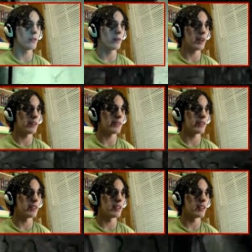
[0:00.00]
a while.
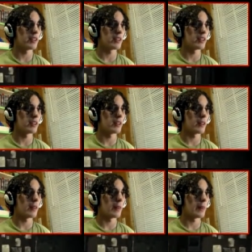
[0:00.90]
Detective,
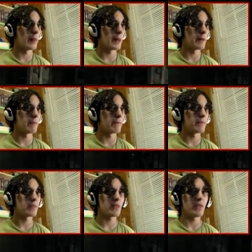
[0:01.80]

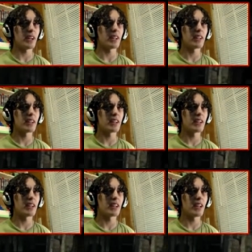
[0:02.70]
what? Are you all
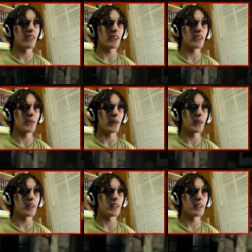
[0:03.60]
right? Oh, there you
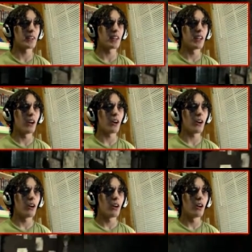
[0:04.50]
are.
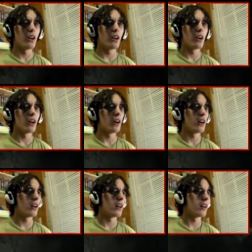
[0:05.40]
You do realize
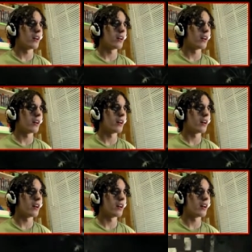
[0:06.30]
there would be no
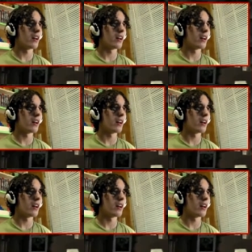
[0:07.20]
one